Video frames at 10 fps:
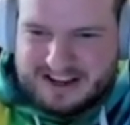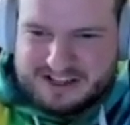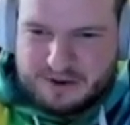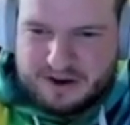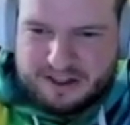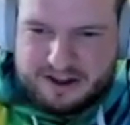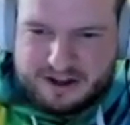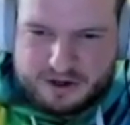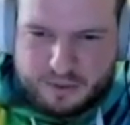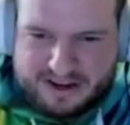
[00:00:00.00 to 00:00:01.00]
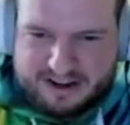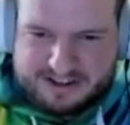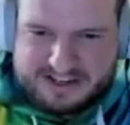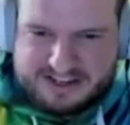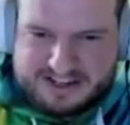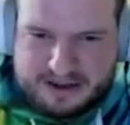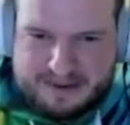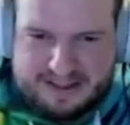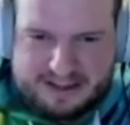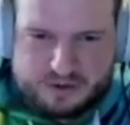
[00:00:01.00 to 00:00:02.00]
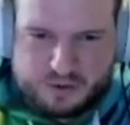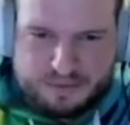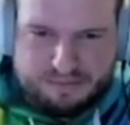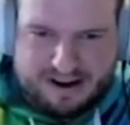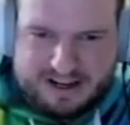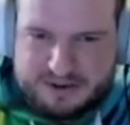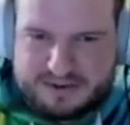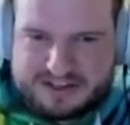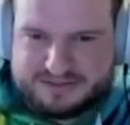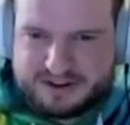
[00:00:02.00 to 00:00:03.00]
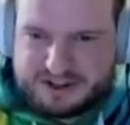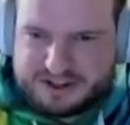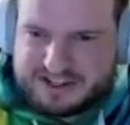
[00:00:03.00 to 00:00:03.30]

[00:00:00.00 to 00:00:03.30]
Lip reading: So another quick cutscene skip here. That's also brand new in this version,